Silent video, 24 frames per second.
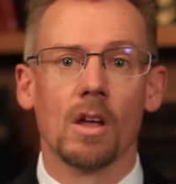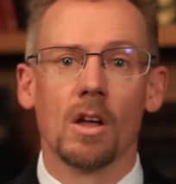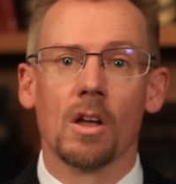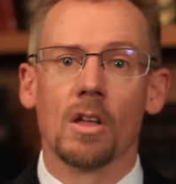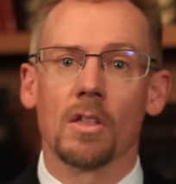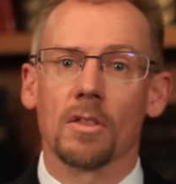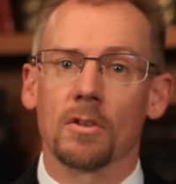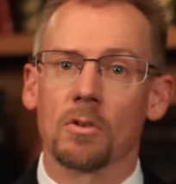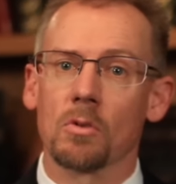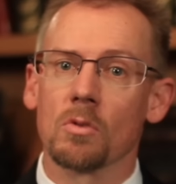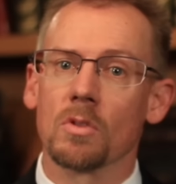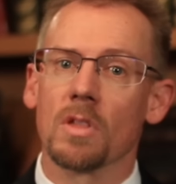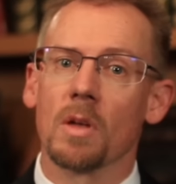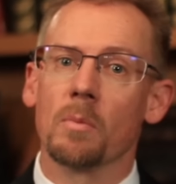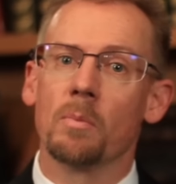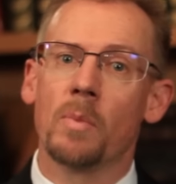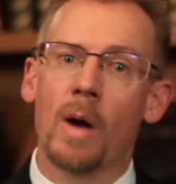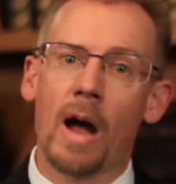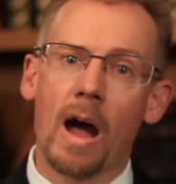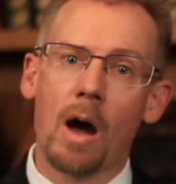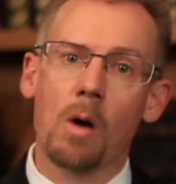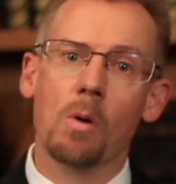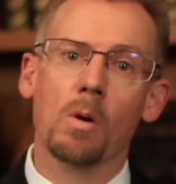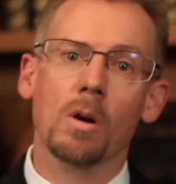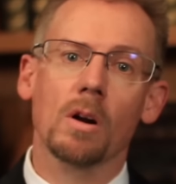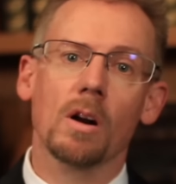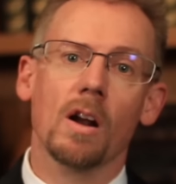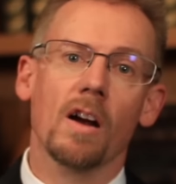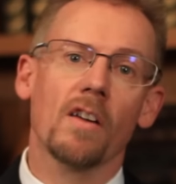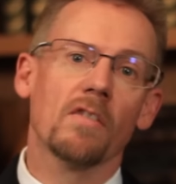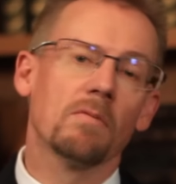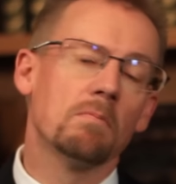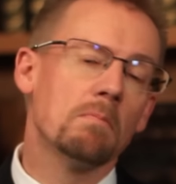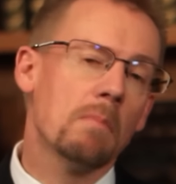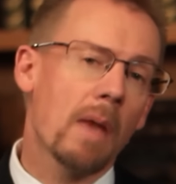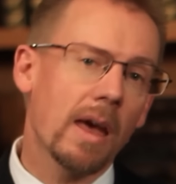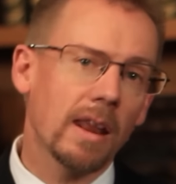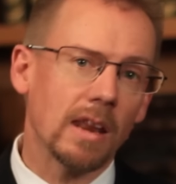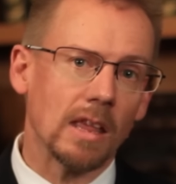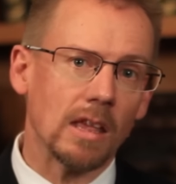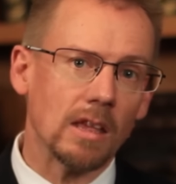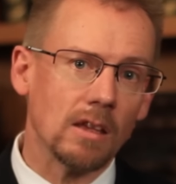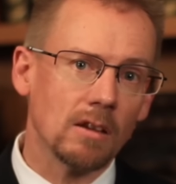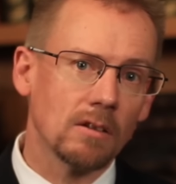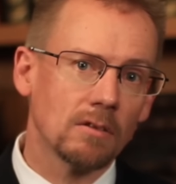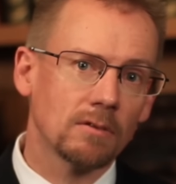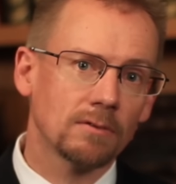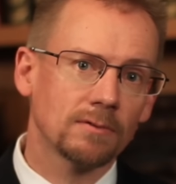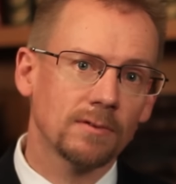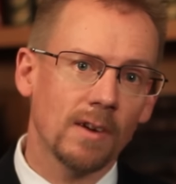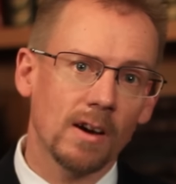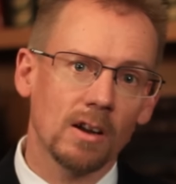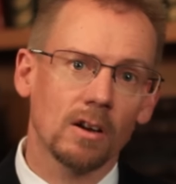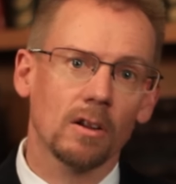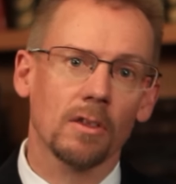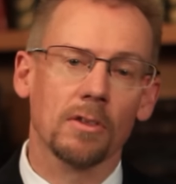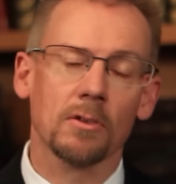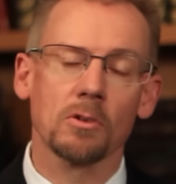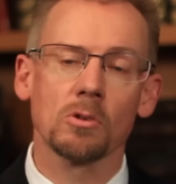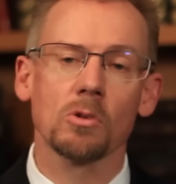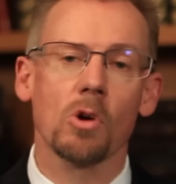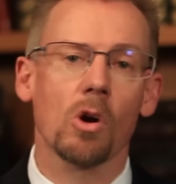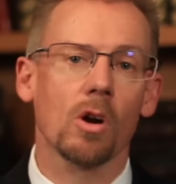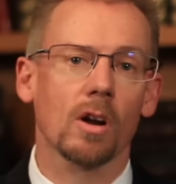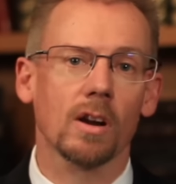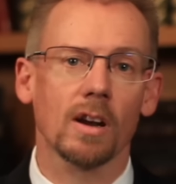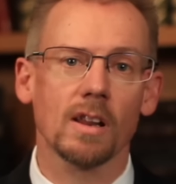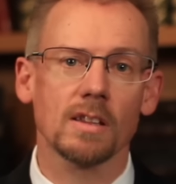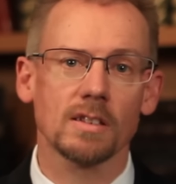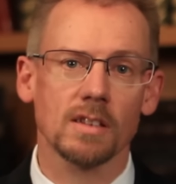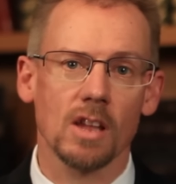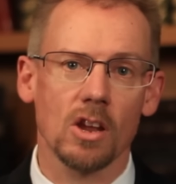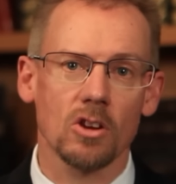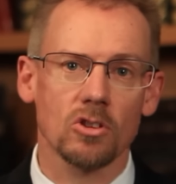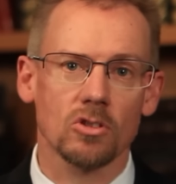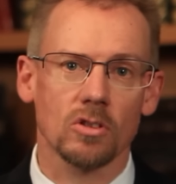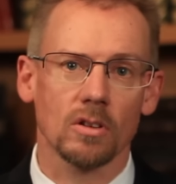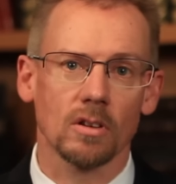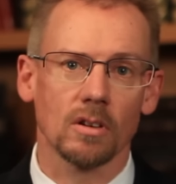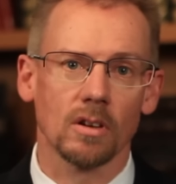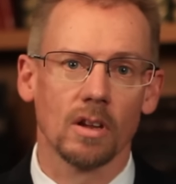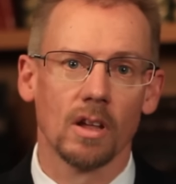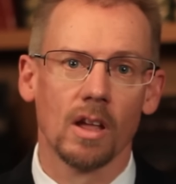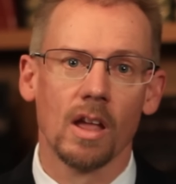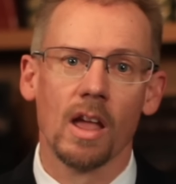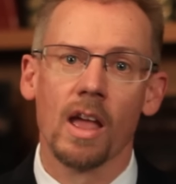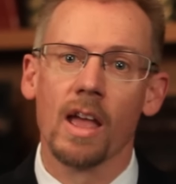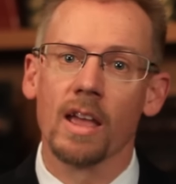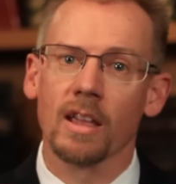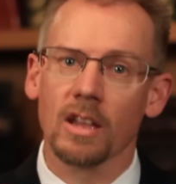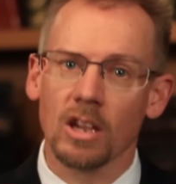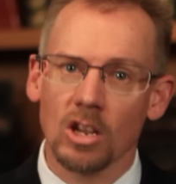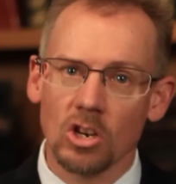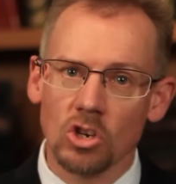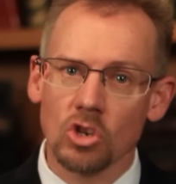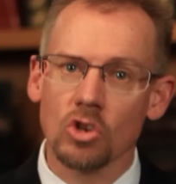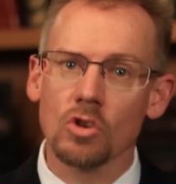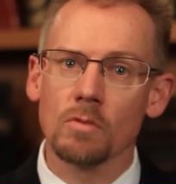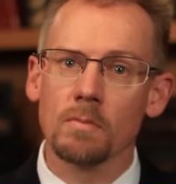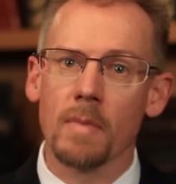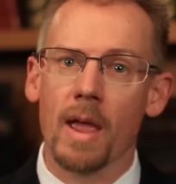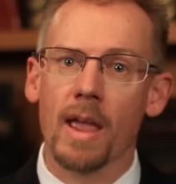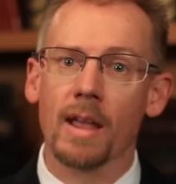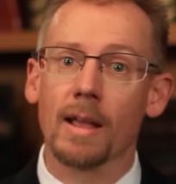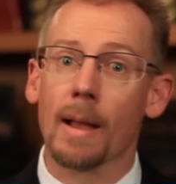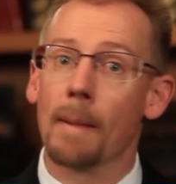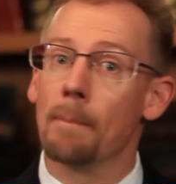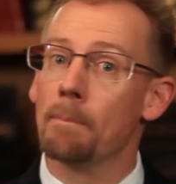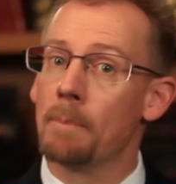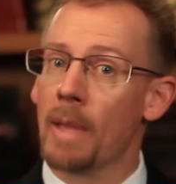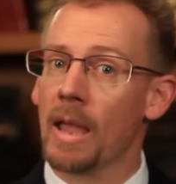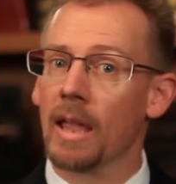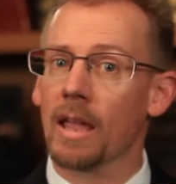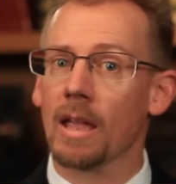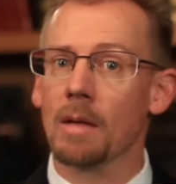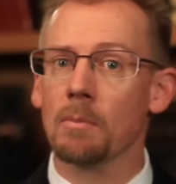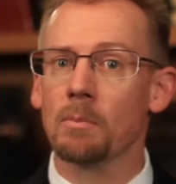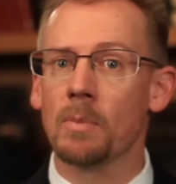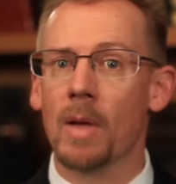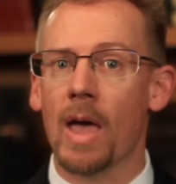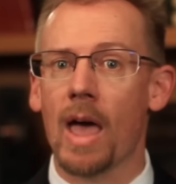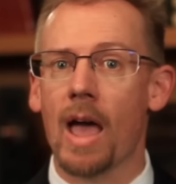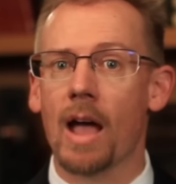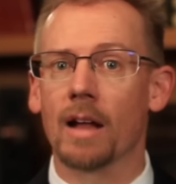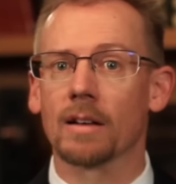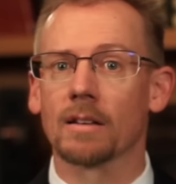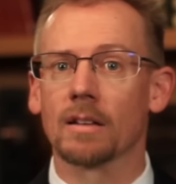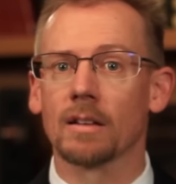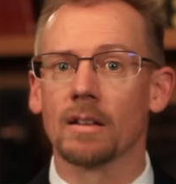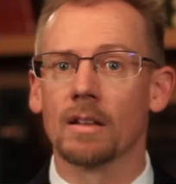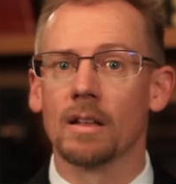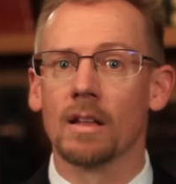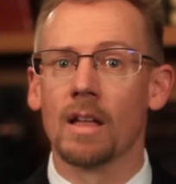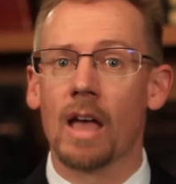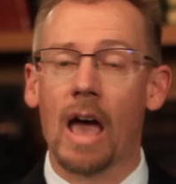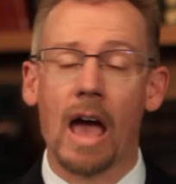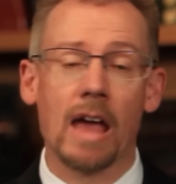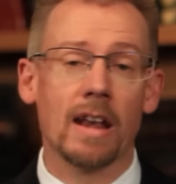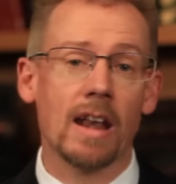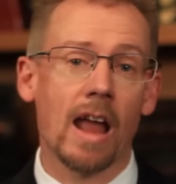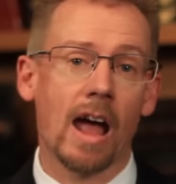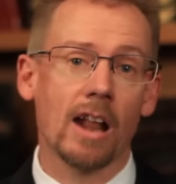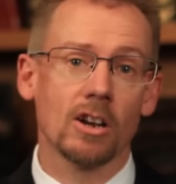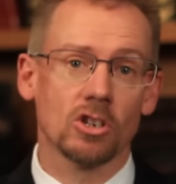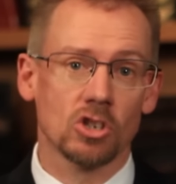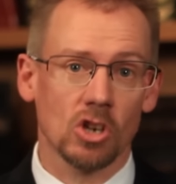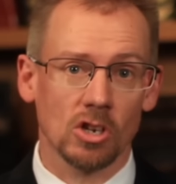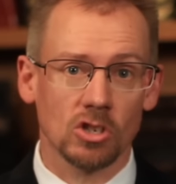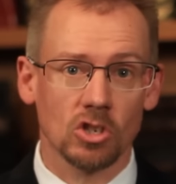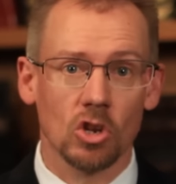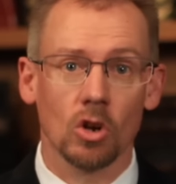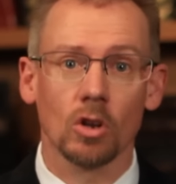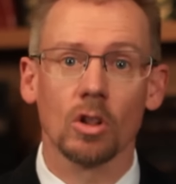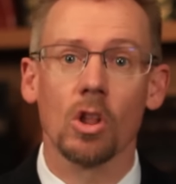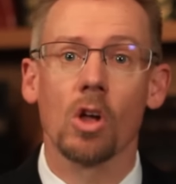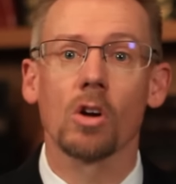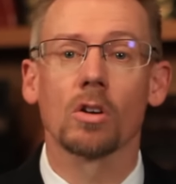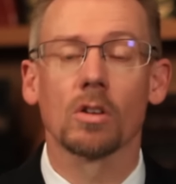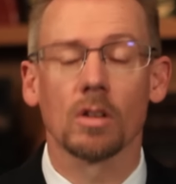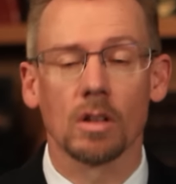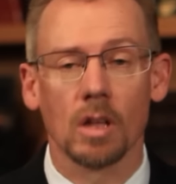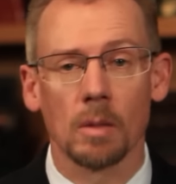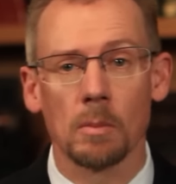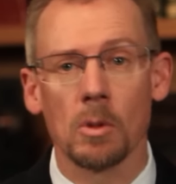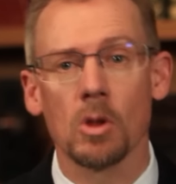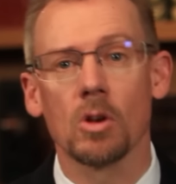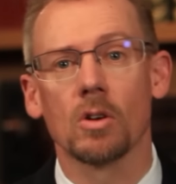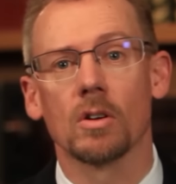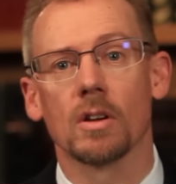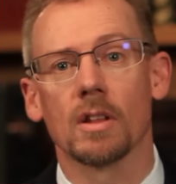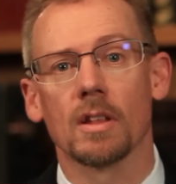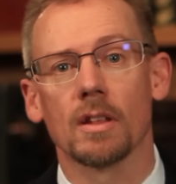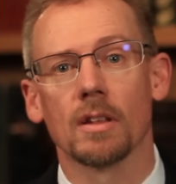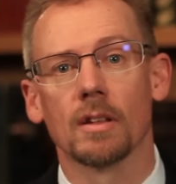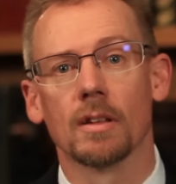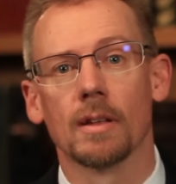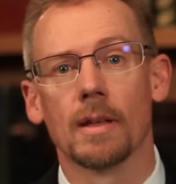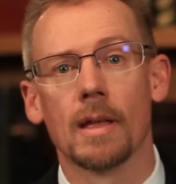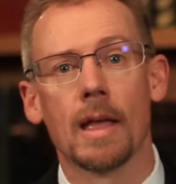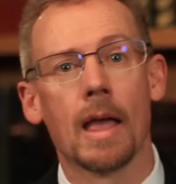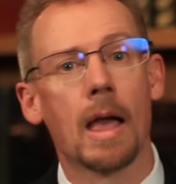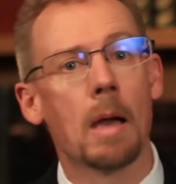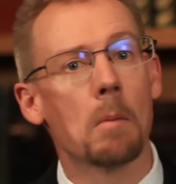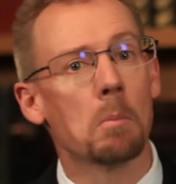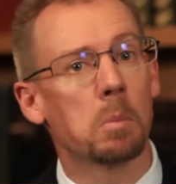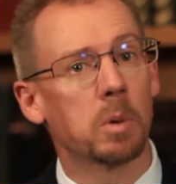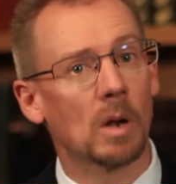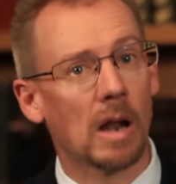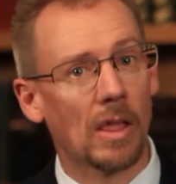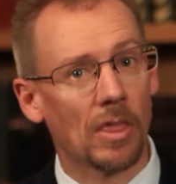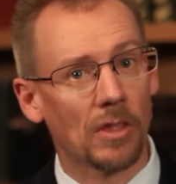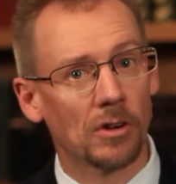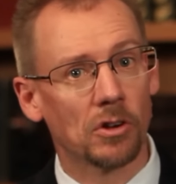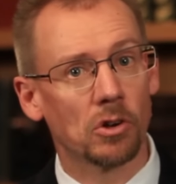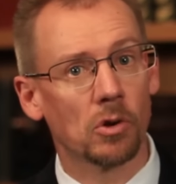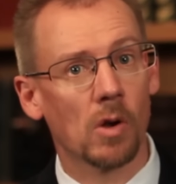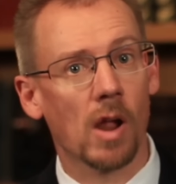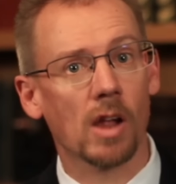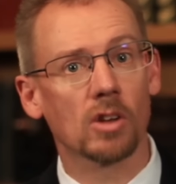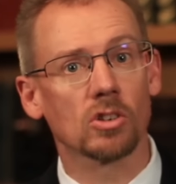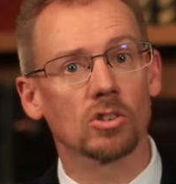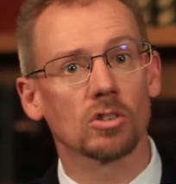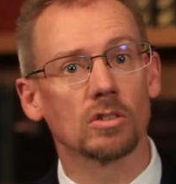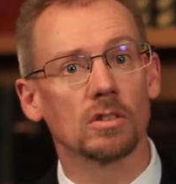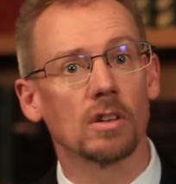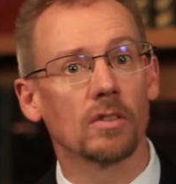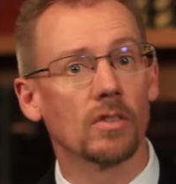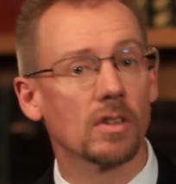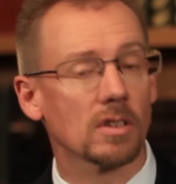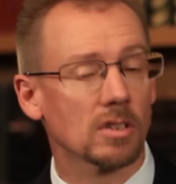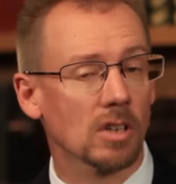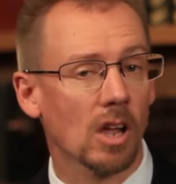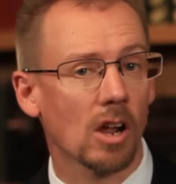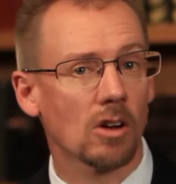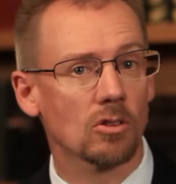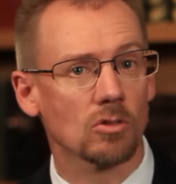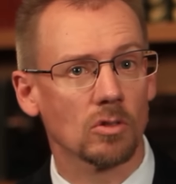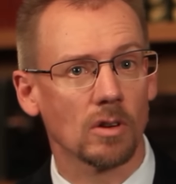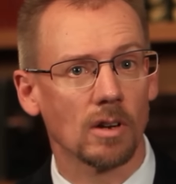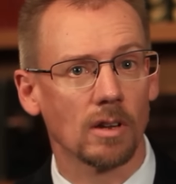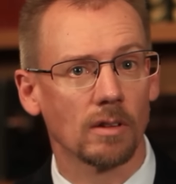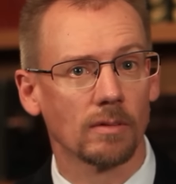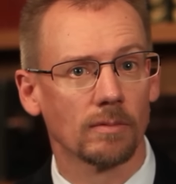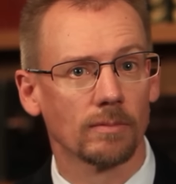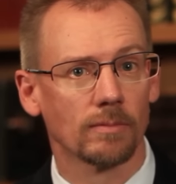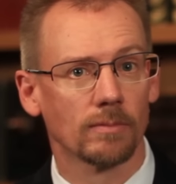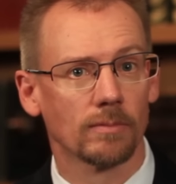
Through the power of many funneled through organization, can you make a big impact on not just your local community, but on the direction of this country?